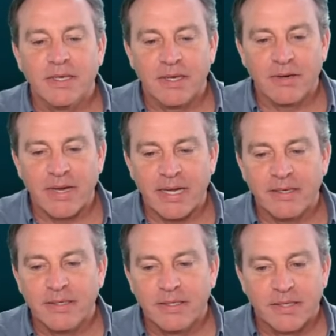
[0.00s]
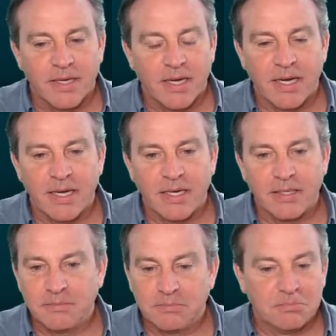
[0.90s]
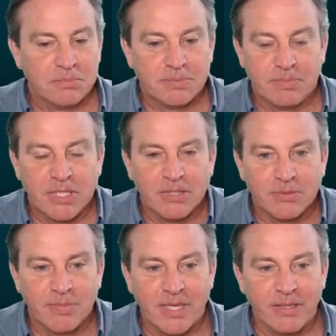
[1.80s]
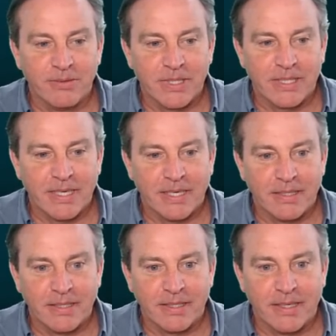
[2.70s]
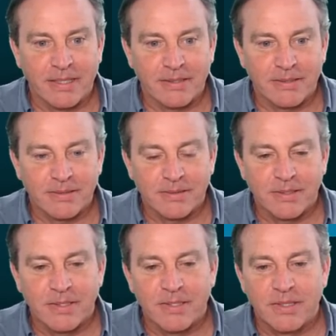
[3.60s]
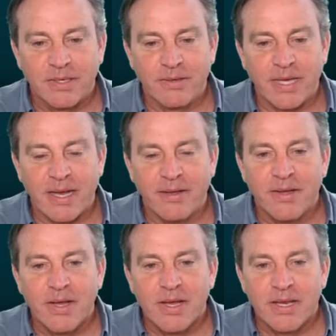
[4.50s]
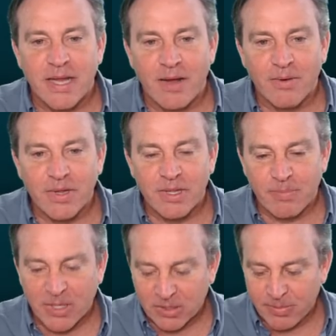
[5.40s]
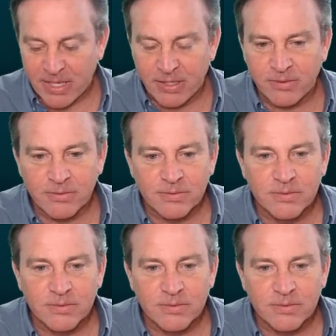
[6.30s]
Alright. Build menu again, I guess. Okay, now we're in the build menu.